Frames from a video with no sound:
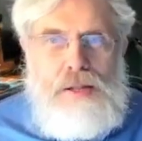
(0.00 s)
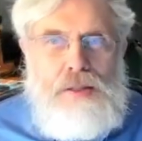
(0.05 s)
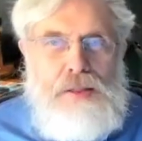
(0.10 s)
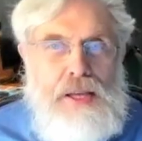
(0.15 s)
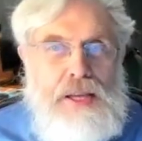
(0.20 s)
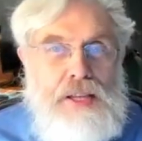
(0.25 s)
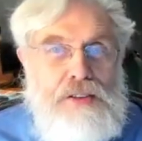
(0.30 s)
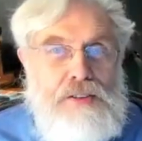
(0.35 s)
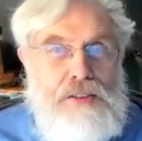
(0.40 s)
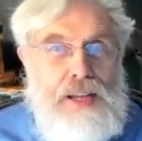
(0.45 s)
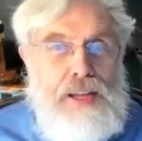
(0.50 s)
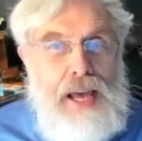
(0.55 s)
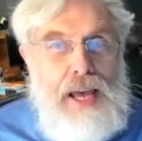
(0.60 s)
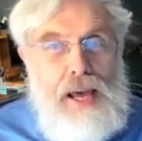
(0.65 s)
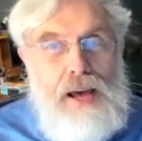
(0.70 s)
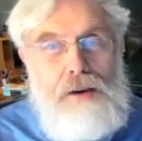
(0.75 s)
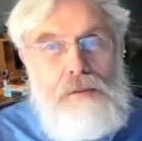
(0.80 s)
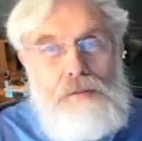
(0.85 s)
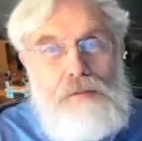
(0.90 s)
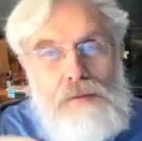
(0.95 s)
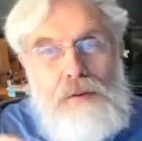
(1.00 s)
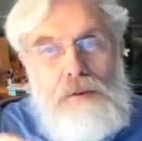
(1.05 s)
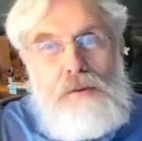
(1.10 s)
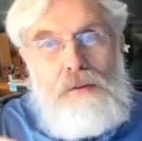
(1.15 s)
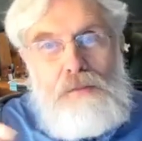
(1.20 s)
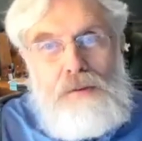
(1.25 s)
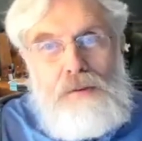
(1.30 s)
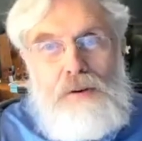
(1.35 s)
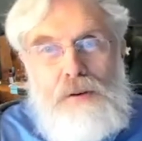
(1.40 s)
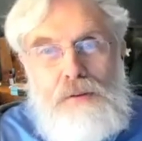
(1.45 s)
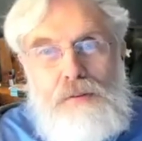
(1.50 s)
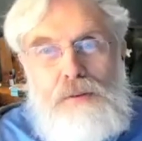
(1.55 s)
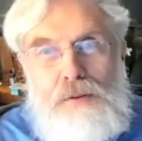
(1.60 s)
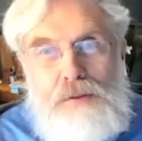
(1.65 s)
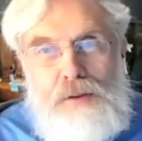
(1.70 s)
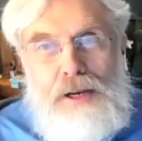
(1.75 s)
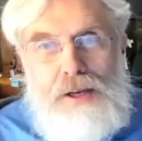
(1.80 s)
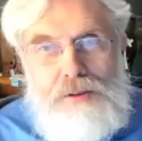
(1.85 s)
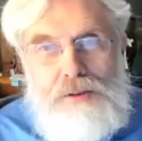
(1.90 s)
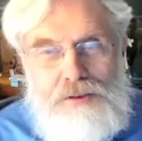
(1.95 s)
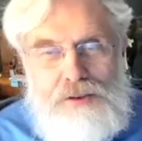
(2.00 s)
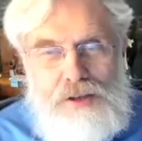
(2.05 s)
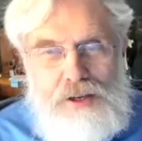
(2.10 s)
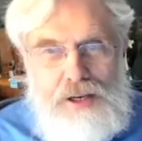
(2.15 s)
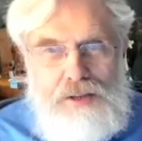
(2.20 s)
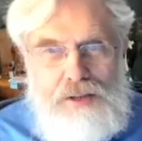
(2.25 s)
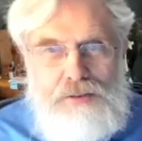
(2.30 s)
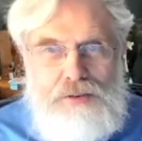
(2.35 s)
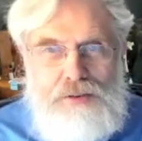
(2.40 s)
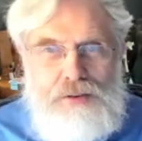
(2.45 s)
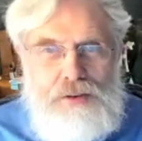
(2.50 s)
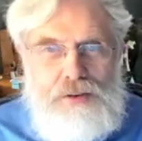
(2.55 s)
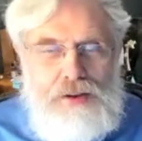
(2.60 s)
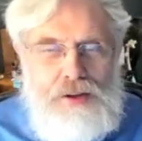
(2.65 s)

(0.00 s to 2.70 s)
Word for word: things that have very few downsides.